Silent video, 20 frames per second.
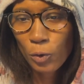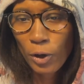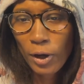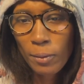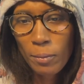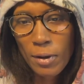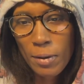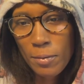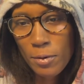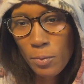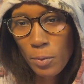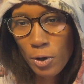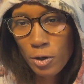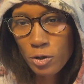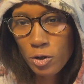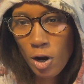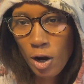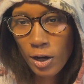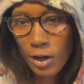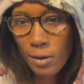Maybe we weren't
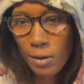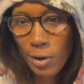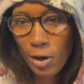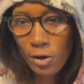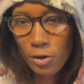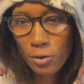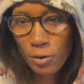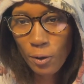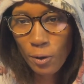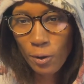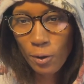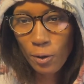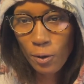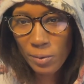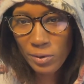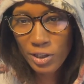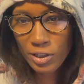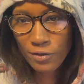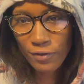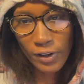talking about, are you the only one
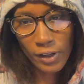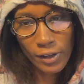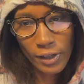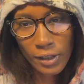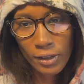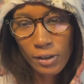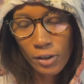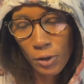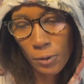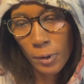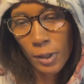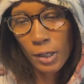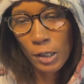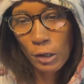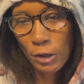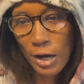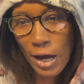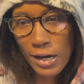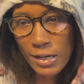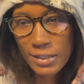with this feeling? You're
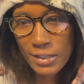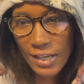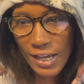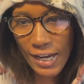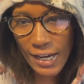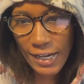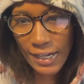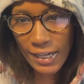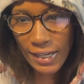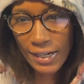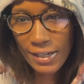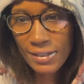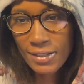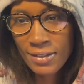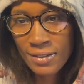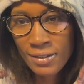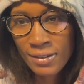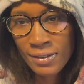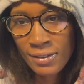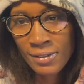kind of saying it
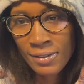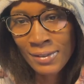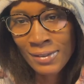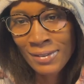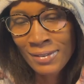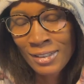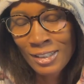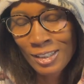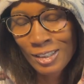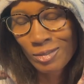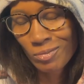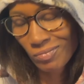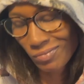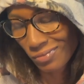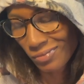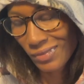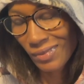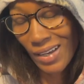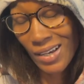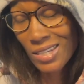as
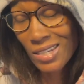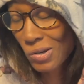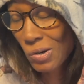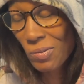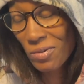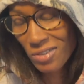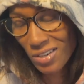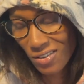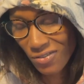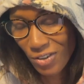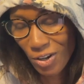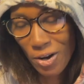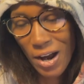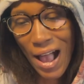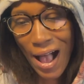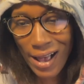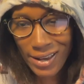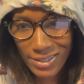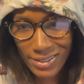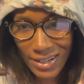almost if you're
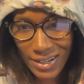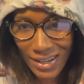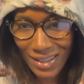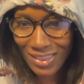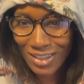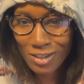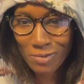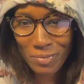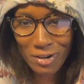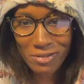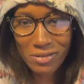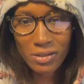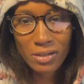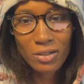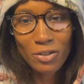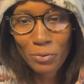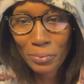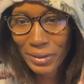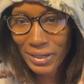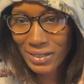asking this person
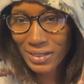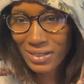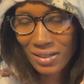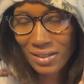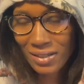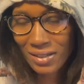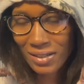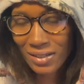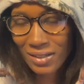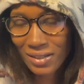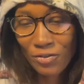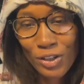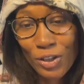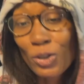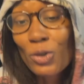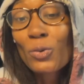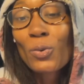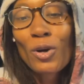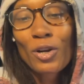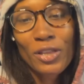you miss if
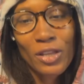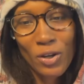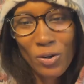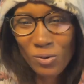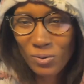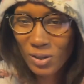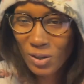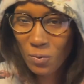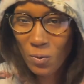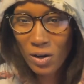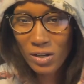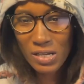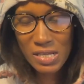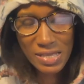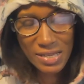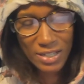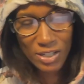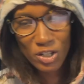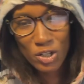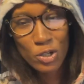you are the only one in
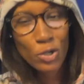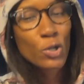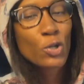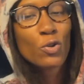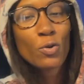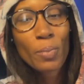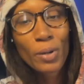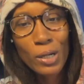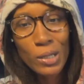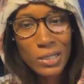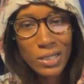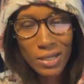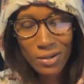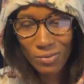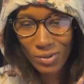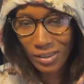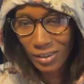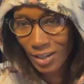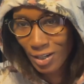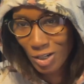this two-person
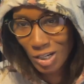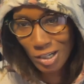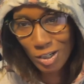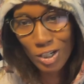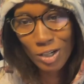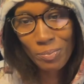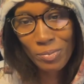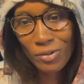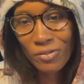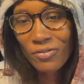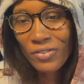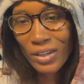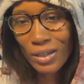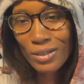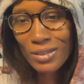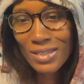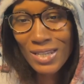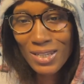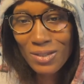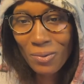relationship who
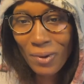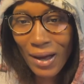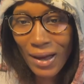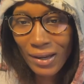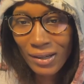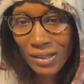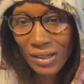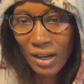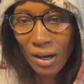feels this way.